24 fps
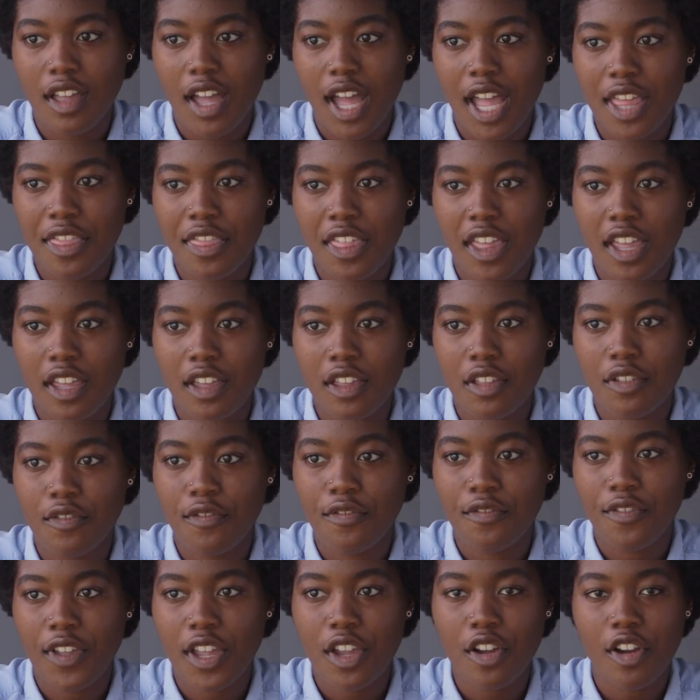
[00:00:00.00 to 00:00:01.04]
I think
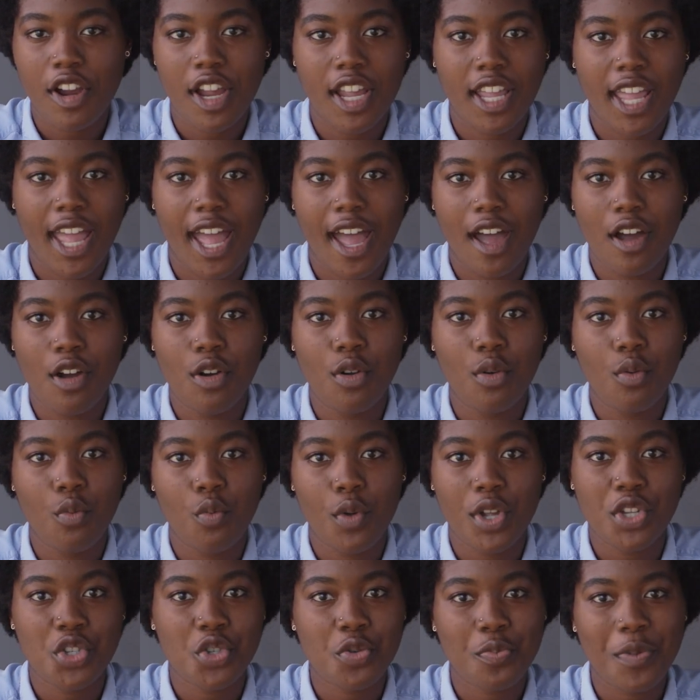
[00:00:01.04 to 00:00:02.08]
figuring out
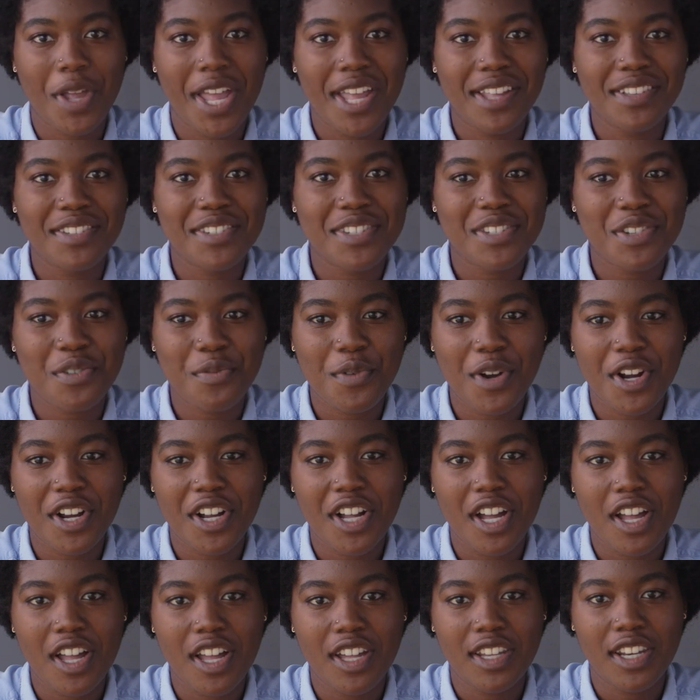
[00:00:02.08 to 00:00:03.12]
which pains to work
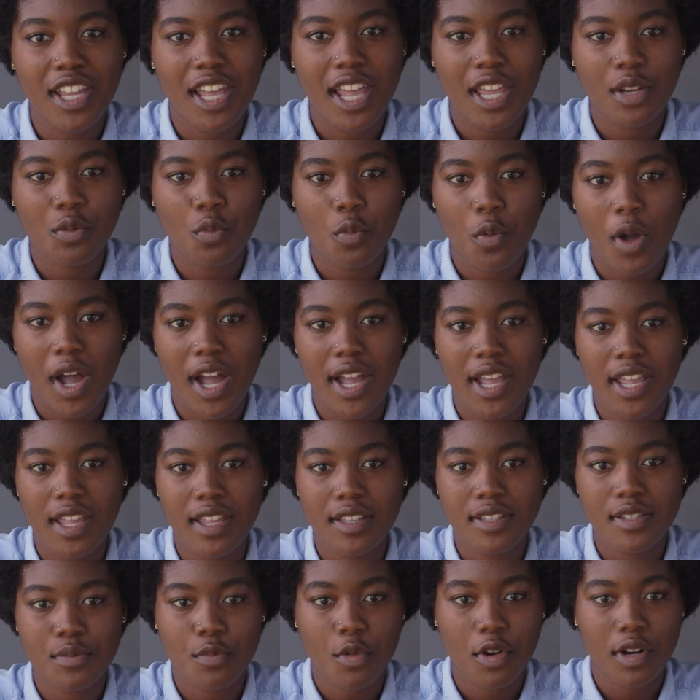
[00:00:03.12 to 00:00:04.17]
on and why
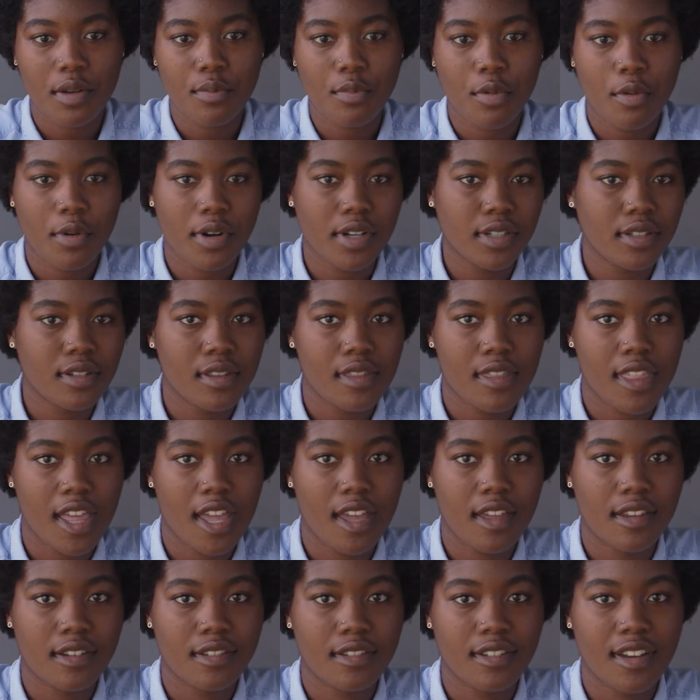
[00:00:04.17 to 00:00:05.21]
it's more important
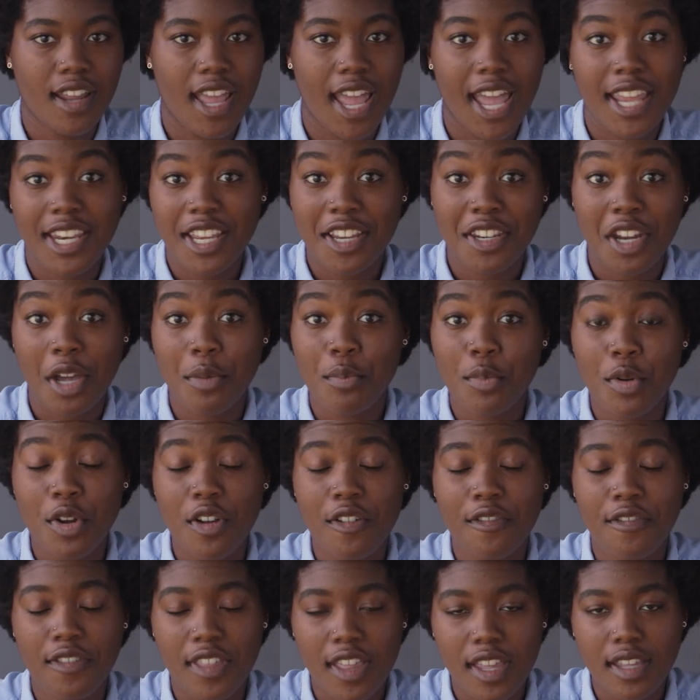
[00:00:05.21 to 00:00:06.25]
than any number
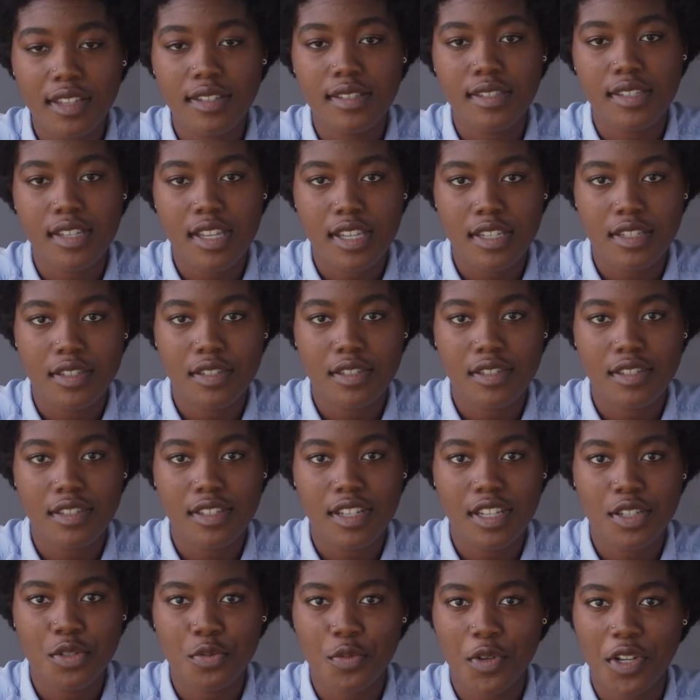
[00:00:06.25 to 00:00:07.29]
of things
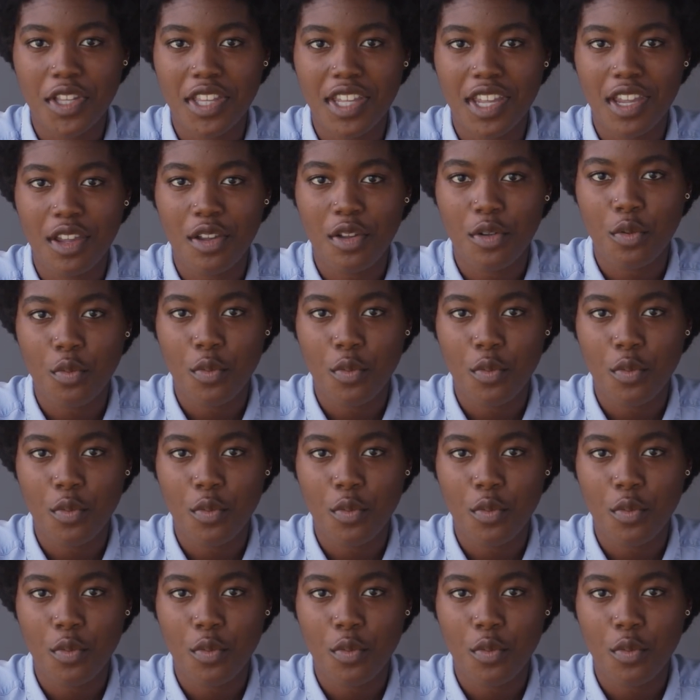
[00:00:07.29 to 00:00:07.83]
is really